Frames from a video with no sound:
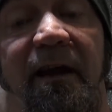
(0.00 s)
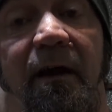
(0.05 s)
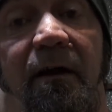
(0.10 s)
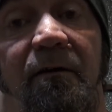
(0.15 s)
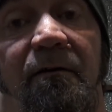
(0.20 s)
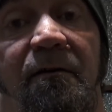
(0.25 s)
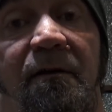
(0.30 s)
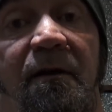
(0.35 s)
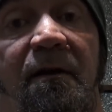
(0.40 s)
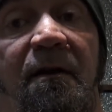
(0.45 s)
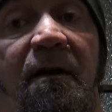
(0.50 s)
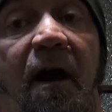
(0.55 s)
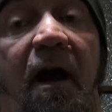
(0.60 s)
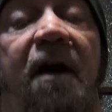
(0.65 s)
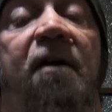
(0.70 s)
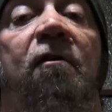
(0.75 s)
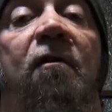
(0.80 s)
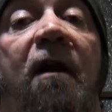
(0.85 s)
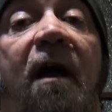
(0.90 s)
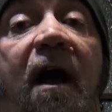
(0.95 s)
now,
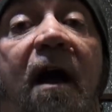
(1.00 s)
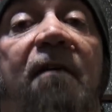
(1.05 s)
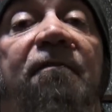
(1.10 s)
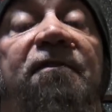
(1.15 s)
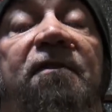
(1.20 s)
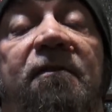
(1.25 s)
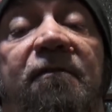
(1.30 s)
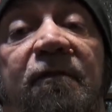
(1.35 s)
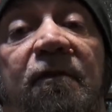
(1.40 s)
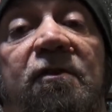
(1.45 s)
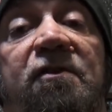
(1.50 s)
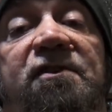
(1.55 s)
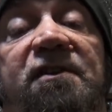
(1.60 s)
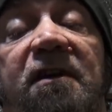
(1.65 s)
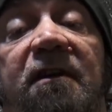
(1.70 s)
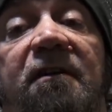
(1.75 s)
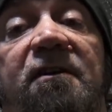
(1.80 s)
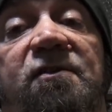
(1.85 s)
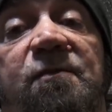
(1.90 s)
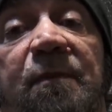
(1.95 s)
I don't have to
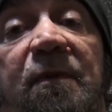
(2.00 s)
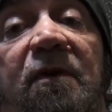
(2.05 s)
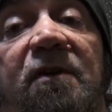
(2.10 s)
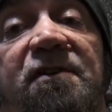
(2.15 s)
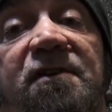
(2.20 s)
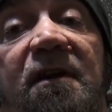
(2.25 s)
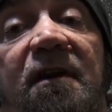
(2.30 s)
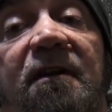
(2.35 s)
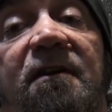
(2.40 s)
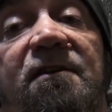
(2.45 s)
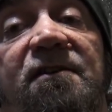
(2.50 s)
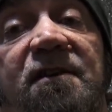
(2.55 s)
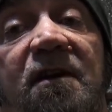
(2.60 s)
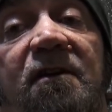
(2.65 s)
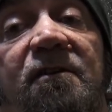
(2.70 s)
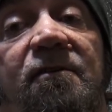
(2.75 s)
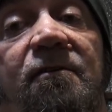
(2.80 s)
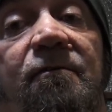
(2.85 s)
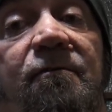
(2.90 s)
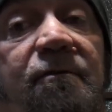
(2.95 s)
firsthand experience it. I can
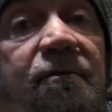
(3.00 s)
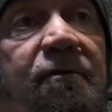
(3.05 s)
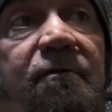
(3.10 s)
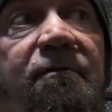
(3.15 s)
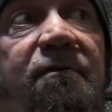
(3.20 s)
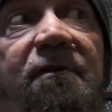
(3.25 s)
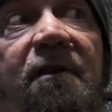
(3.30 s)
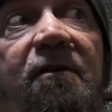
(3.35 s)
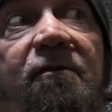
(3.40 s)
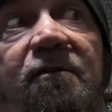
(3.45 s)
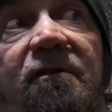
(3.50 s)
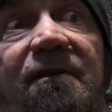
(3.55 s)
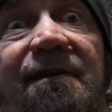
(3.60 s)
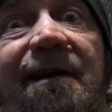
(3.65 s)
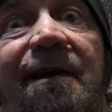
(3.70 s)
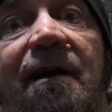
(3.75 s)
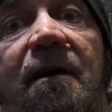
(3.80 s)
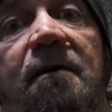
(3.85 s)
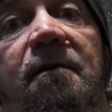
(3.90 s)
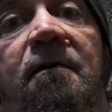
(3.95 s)
tell you, no, you're
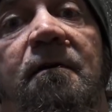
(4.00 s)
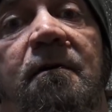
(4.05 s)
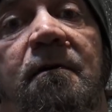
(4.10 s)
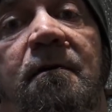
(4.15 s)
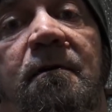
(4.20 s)
not.